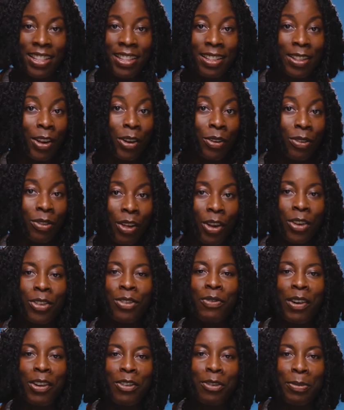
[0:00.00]
so those
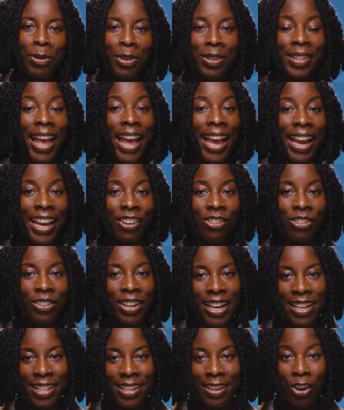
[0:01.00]
vulnerable to
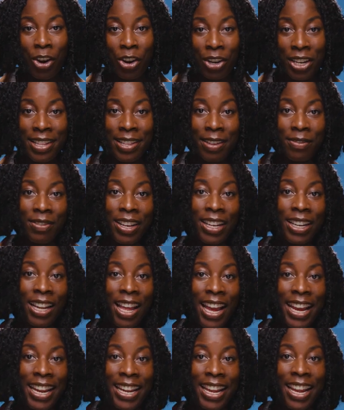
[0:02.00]
age-related cognitive
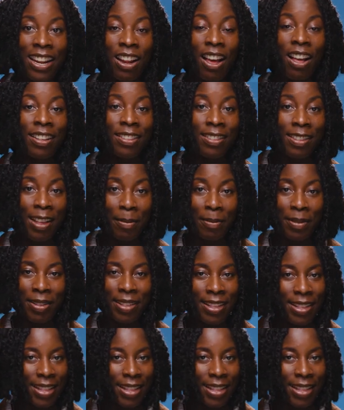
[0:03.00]
decline and Alzheimer's